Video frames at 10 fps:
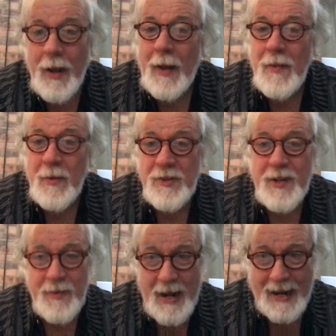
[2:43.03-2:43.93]
And there are
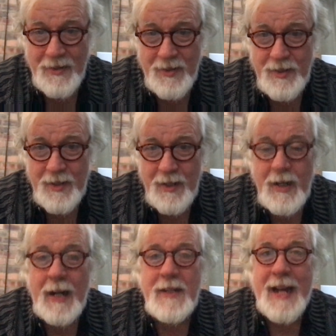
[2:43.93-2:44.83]
7 actors
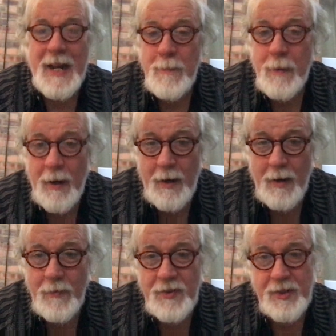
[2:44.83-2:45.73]
and Danny
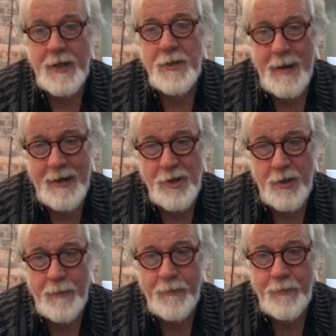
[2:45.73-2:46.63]
Parr, the stage manager.